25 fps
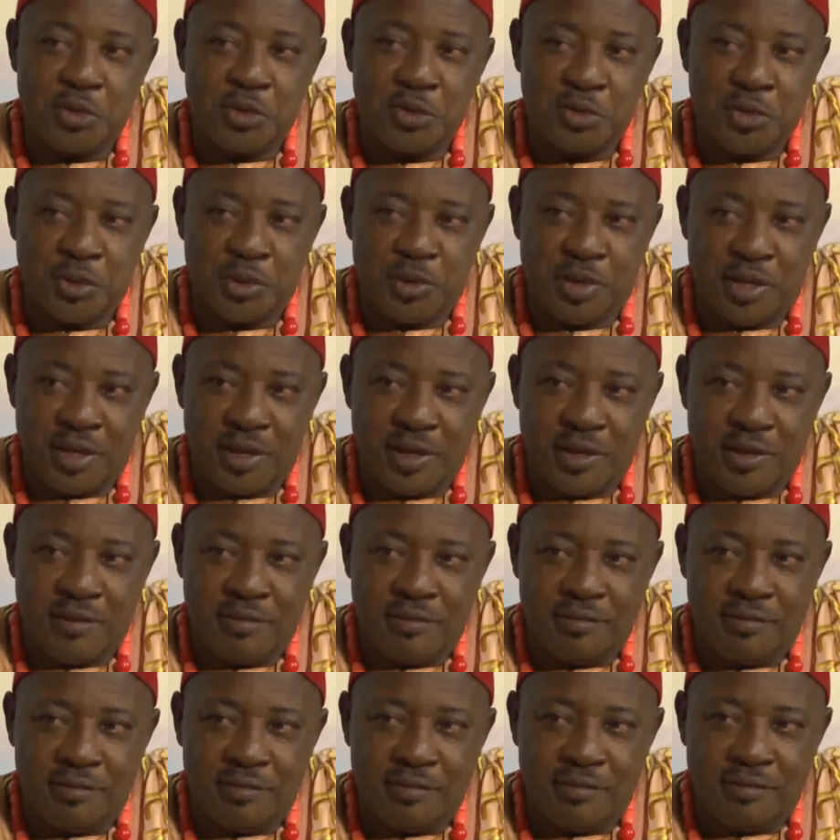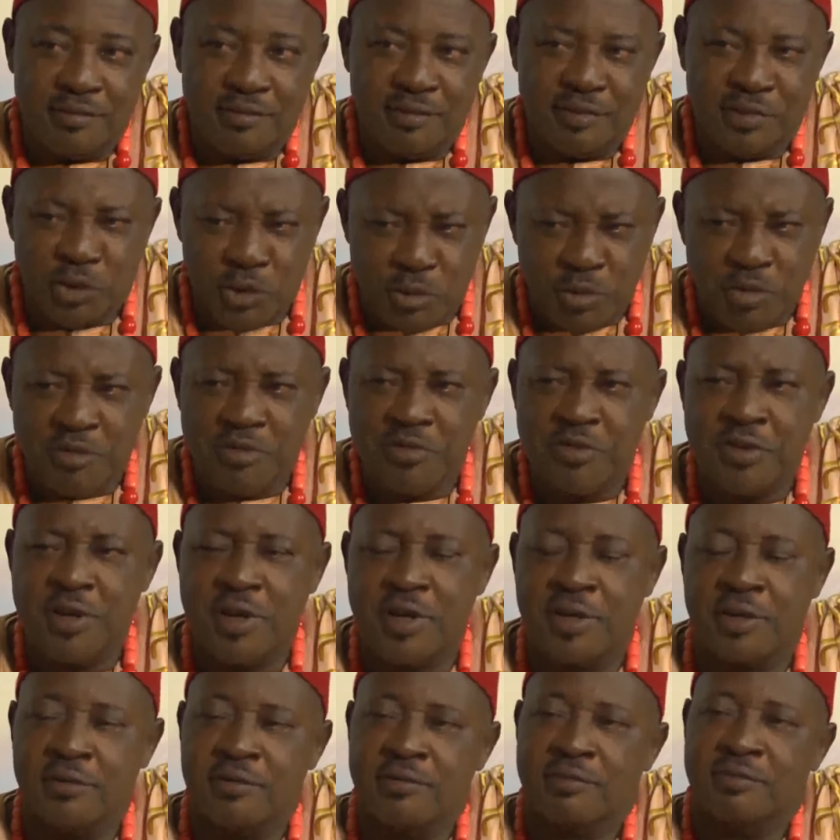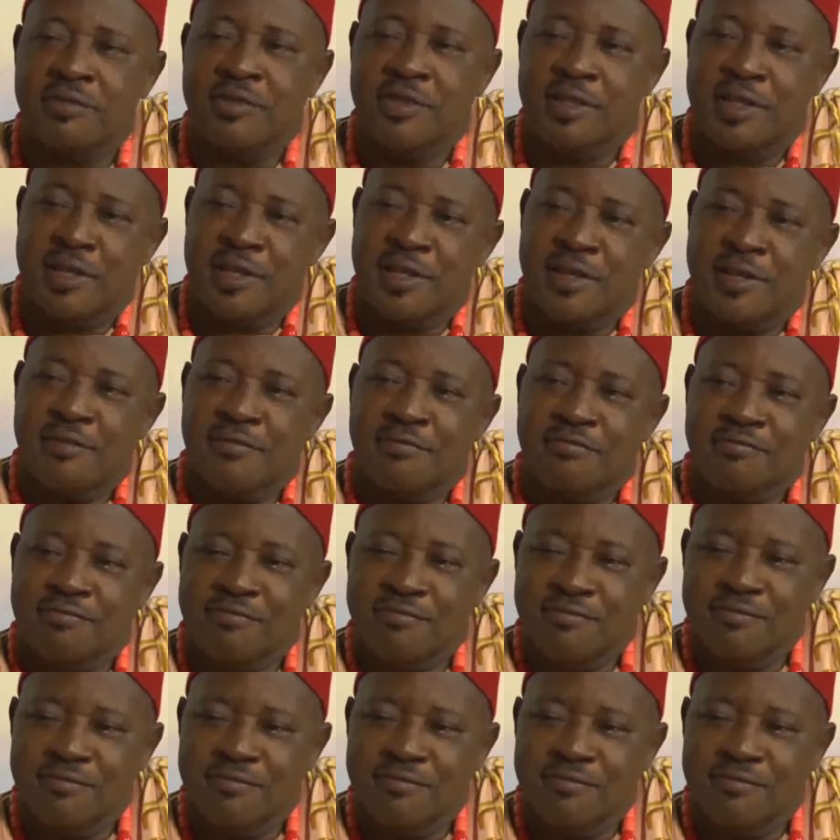dose, okay? Okay, it's fine. Thank you.